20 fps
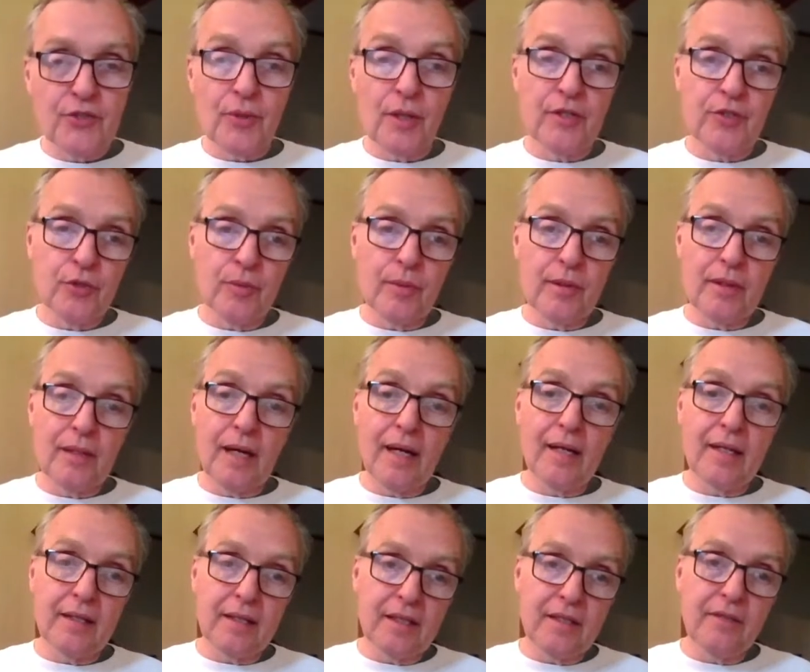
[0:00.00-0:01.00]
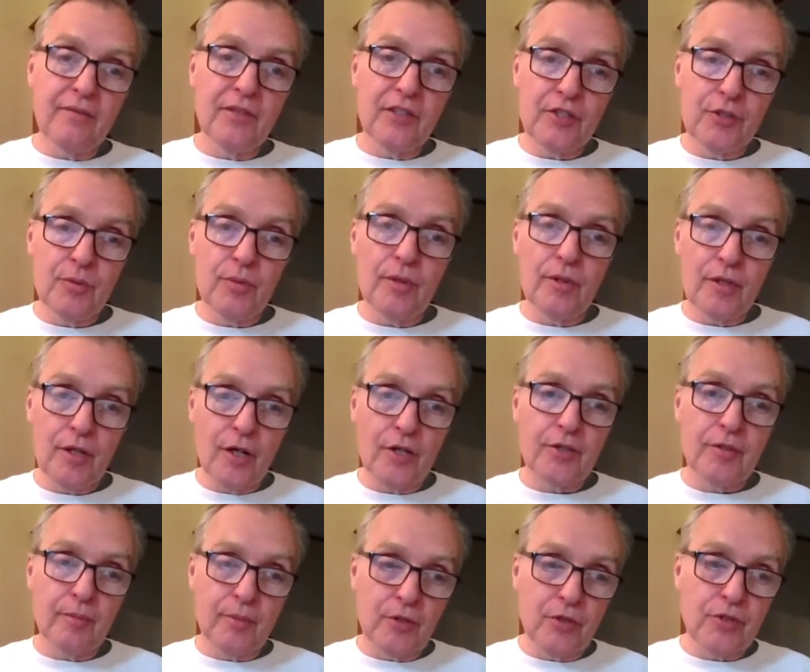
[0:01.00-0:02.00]
So I do rely on individual
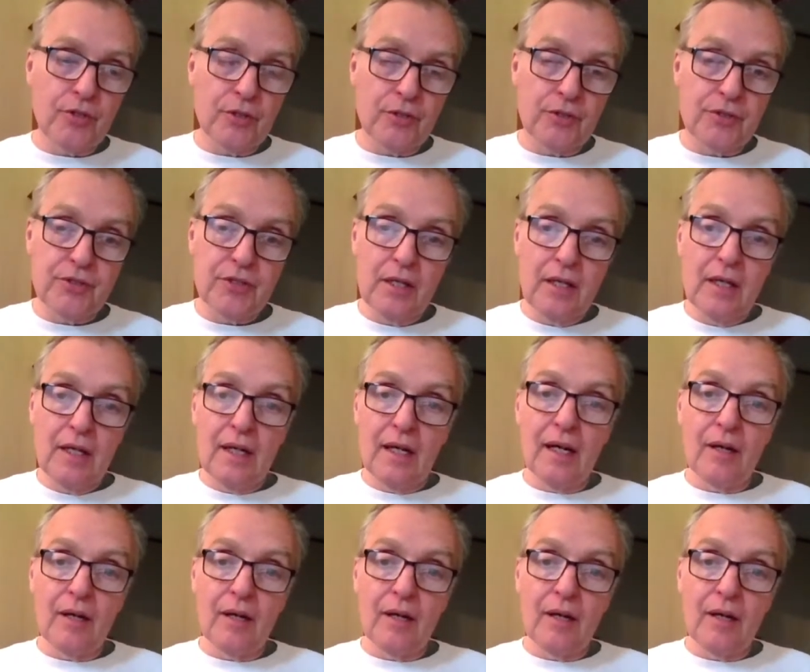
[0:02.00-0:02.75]
contributions.